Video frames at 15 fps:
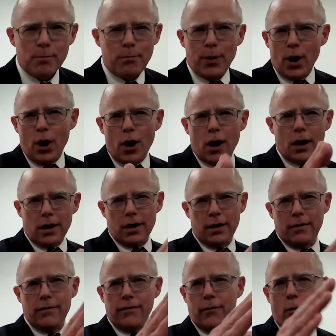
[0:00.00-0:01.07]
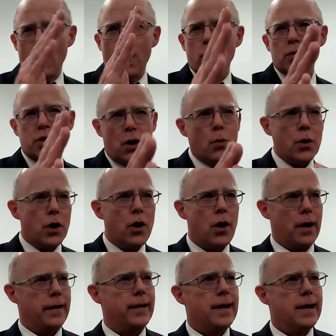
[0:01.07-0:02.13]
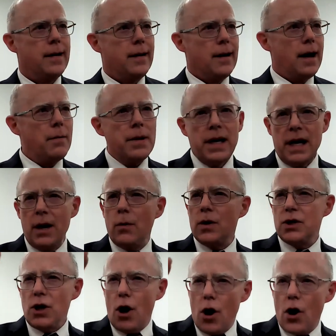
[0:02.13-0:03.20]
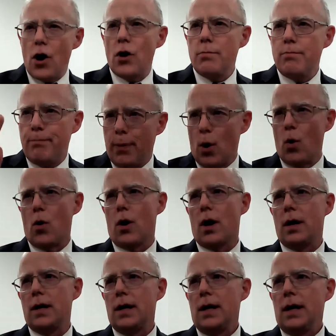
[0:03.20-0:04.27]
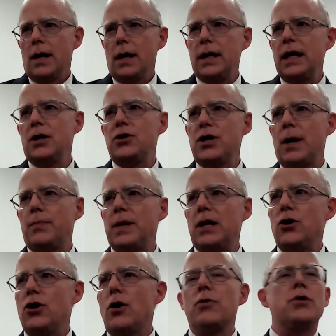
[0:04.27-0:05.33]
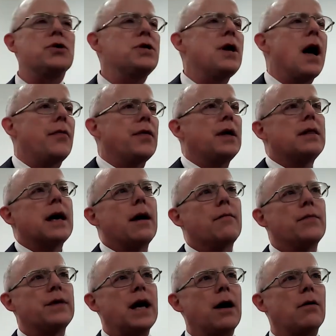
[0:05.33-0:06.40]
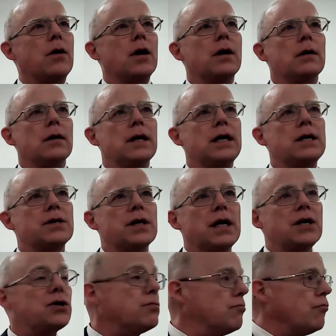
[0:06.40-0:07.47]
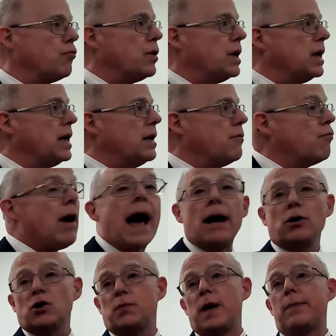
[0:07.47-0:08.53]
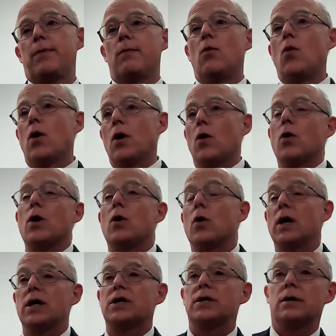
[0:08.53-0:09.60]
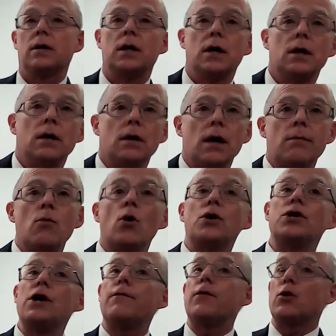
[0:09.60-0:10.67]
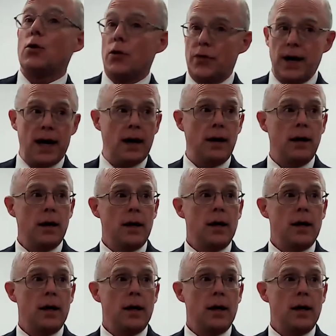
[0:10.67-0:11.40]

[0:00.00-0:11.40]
part of what was going on. I mean, he was on board, and he had jumped in. You know, there's nothing that that is is really rattles people more, or or is a more difficult thing,